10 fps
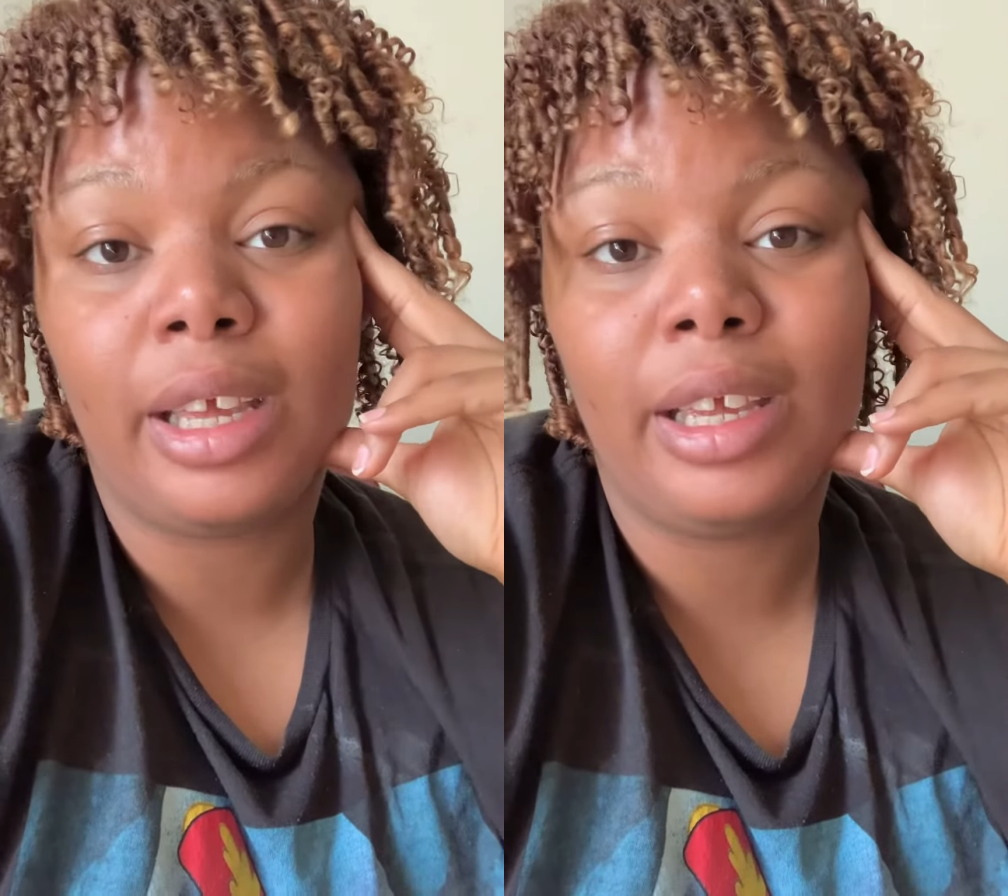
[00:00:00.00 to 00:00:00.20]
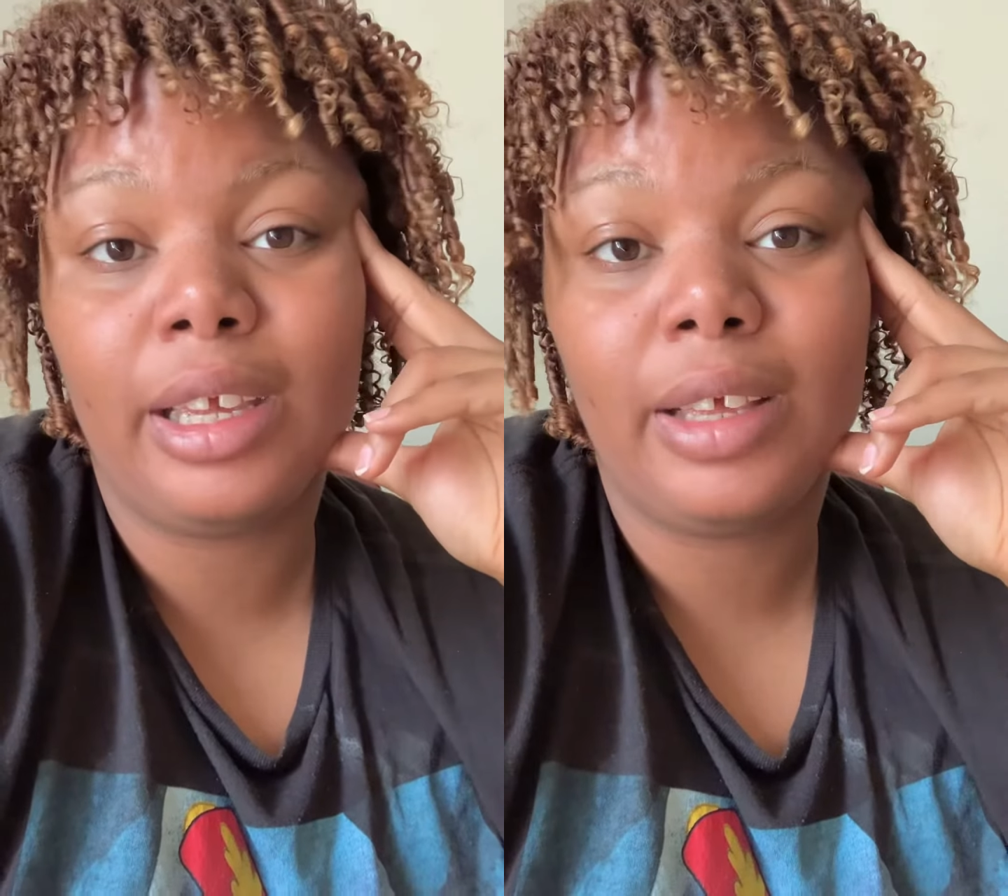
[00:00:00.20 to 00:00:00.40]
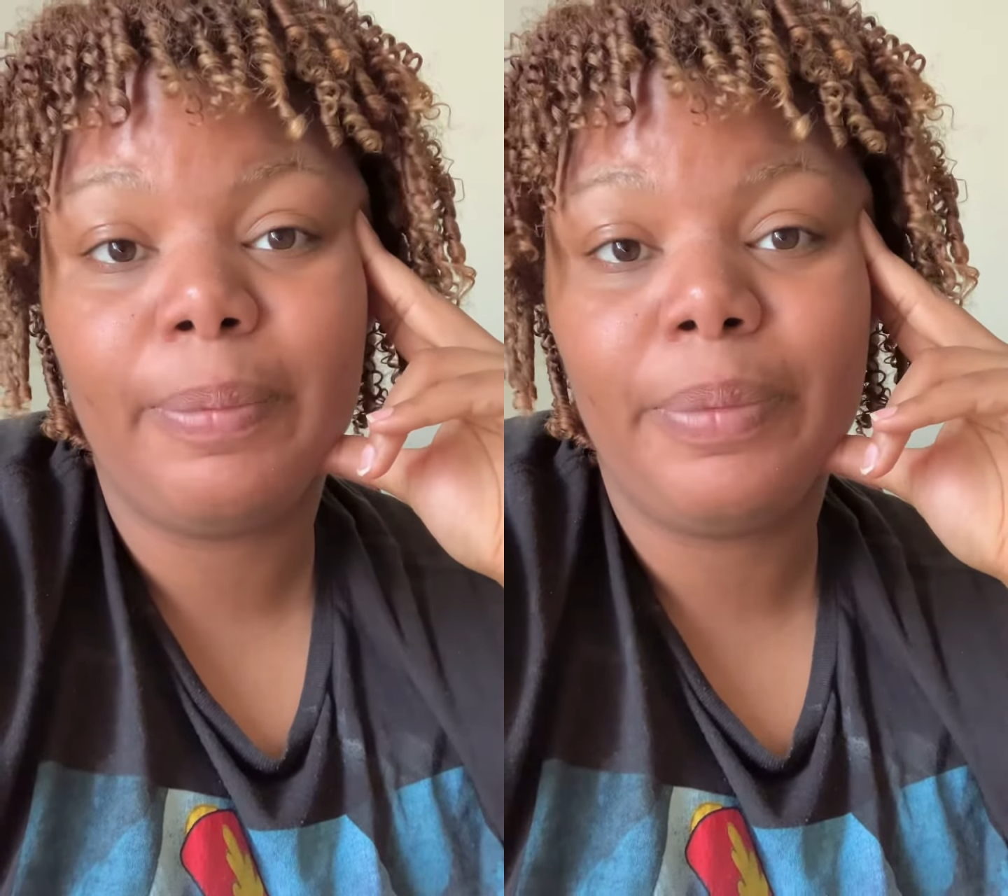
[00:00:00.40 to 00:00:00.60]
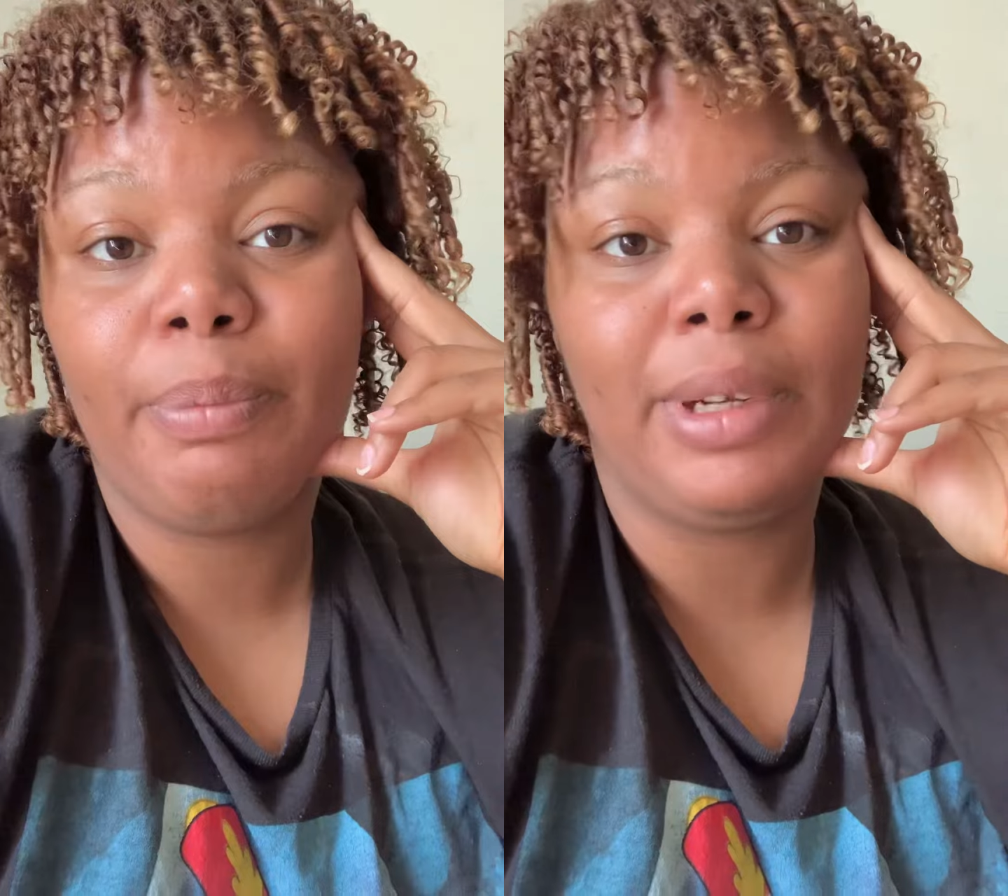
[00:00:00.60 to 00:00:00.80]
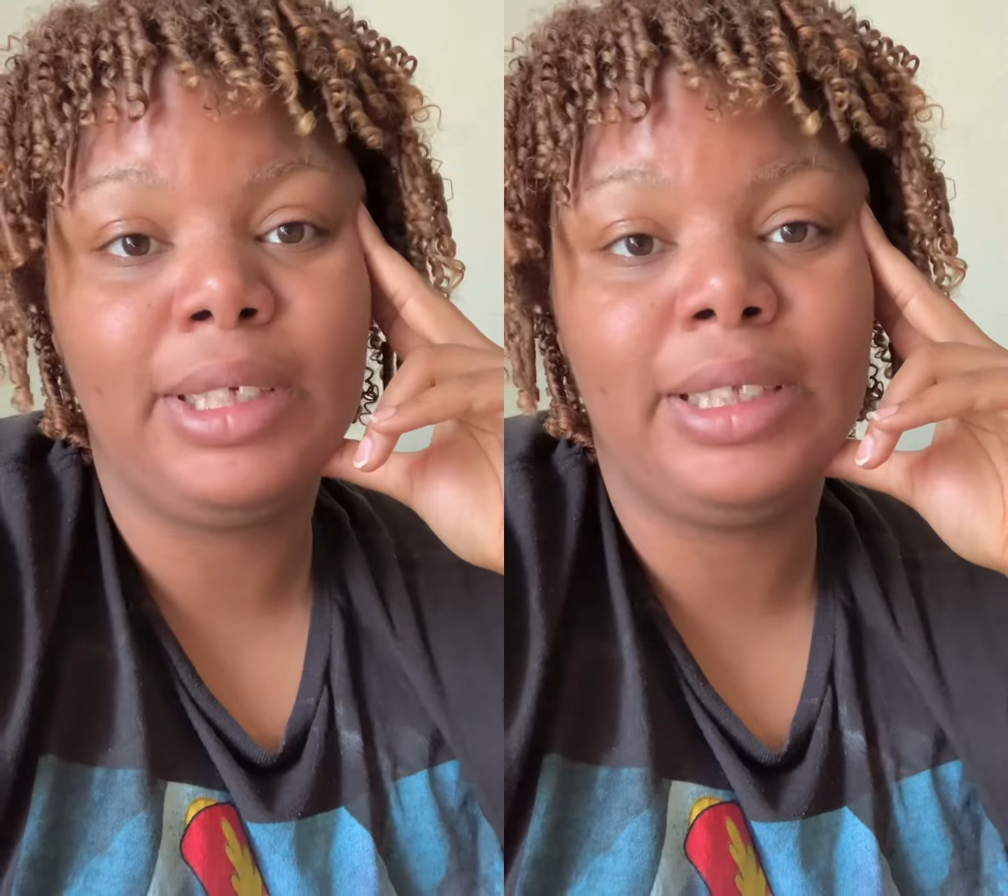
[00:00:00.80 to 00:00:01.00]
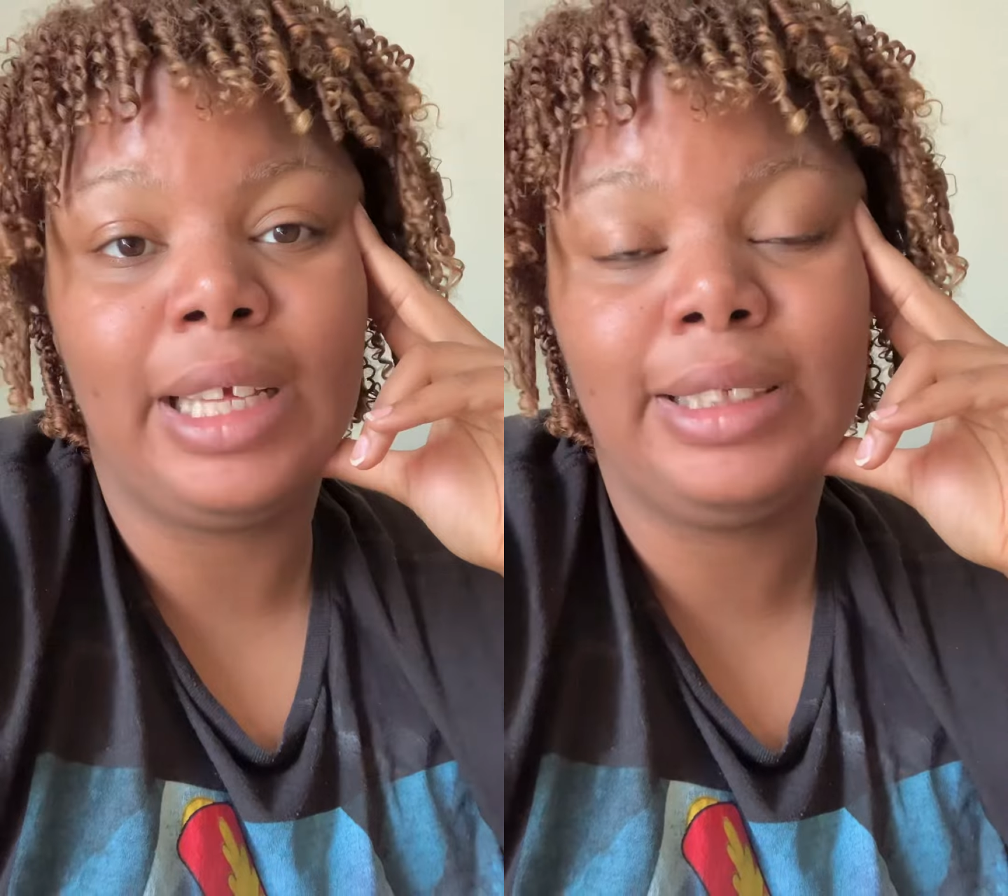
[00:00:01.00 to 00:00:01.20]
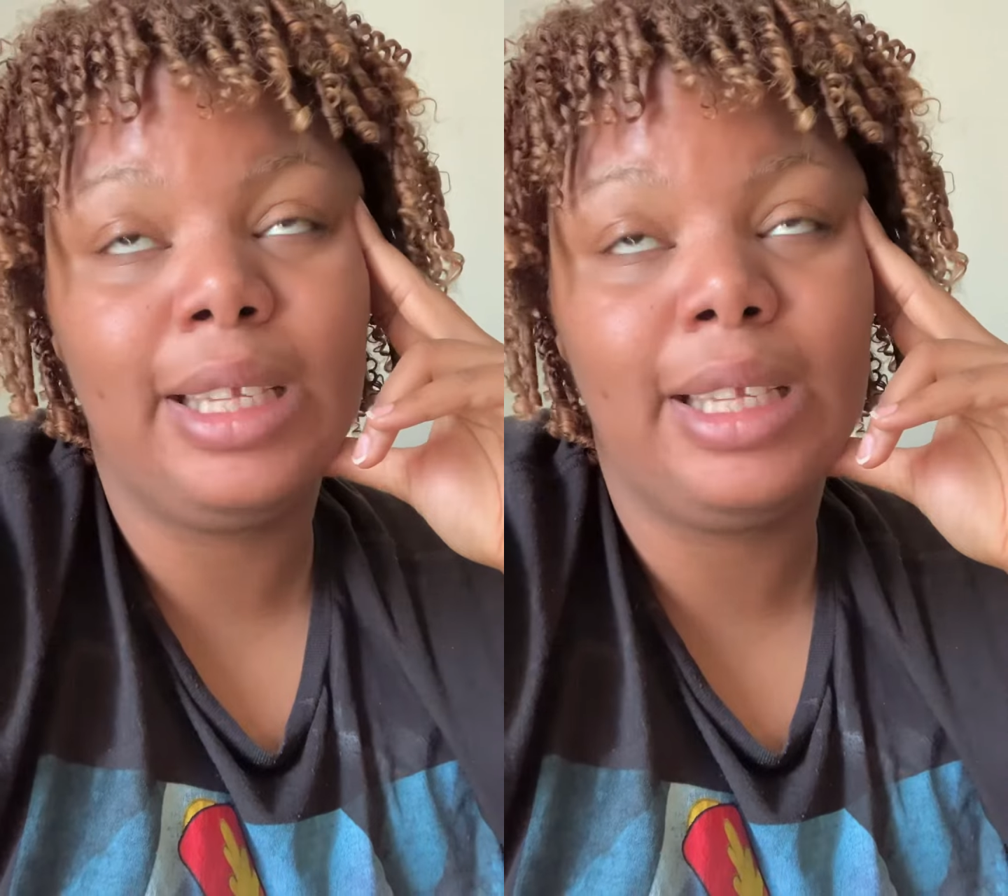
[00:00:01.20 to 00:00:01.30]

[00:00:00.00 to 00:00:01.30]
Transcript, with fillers: Like, but it's that's